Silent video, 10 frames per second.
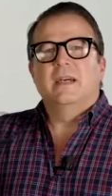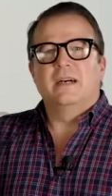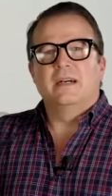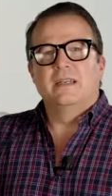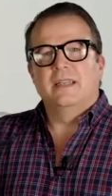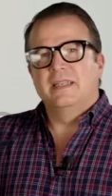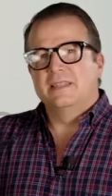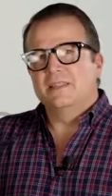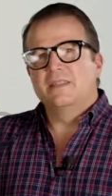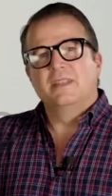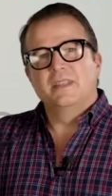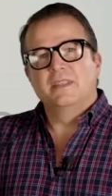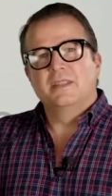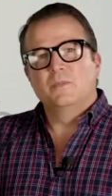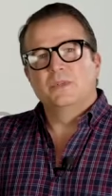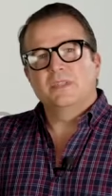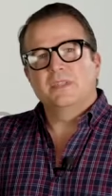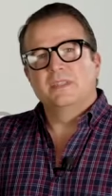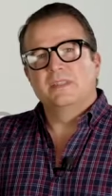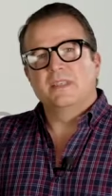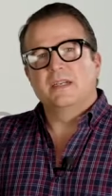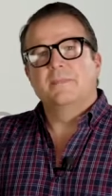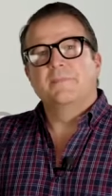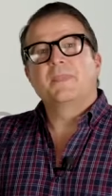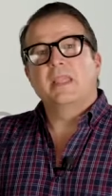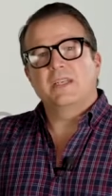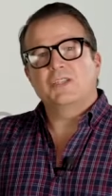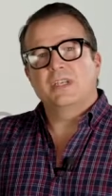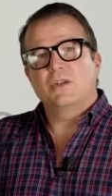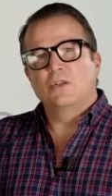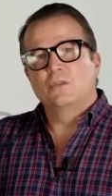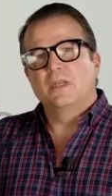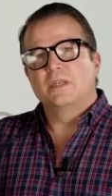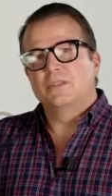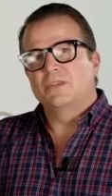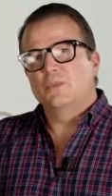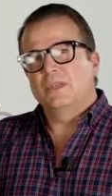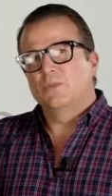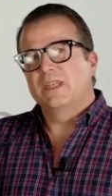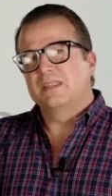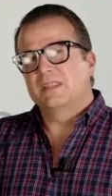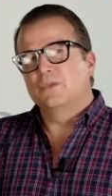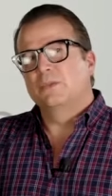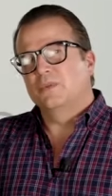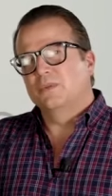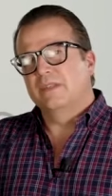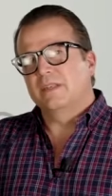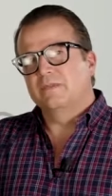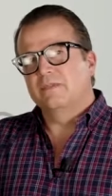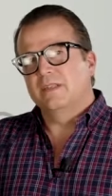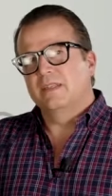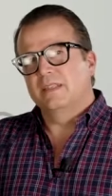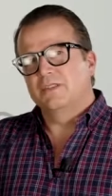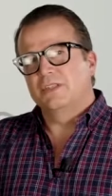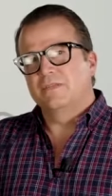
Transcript: Uh, and the, the book is uh, hashtag home 101 ways to improve the comfort and energy